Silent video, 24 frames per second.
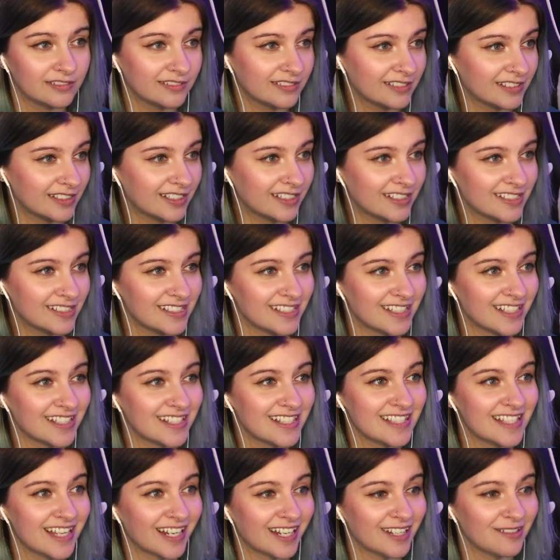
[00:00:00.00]
The
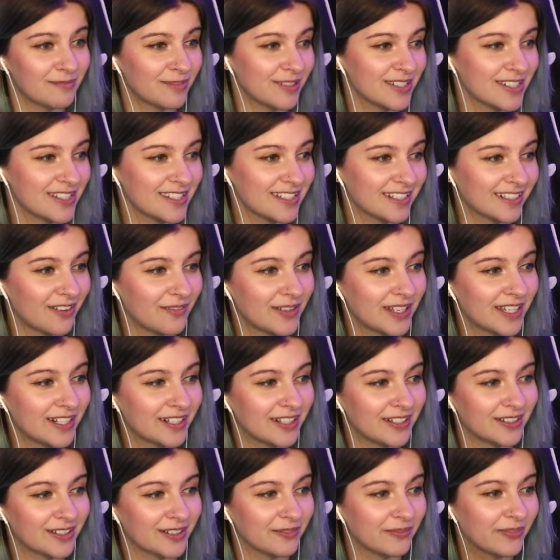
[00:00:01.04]
second person coming in
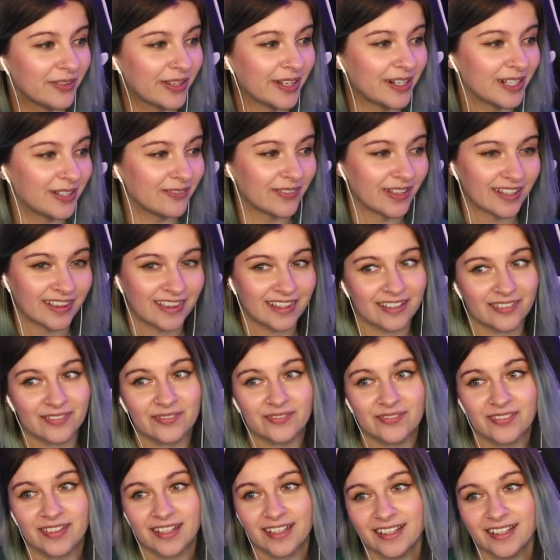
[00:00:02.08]
here complaining about them.